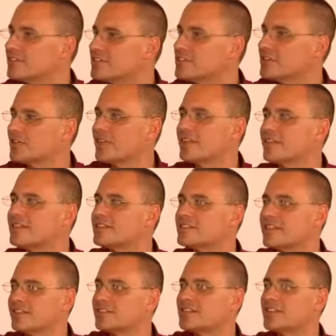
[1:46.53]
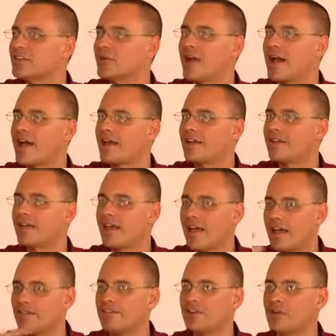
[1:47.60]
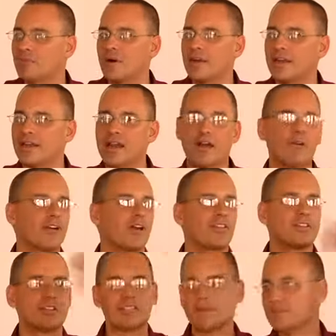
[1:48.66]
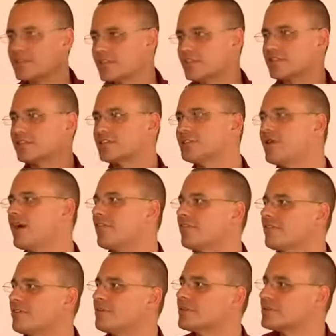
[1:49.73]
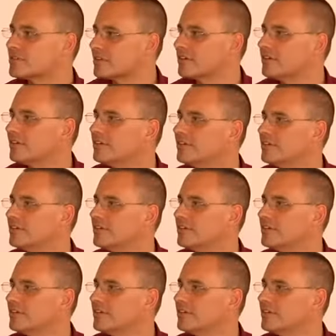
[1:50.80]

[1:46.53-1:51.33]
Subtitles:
So the cells that you have in your body now are not the same cells that you had 3 months ago.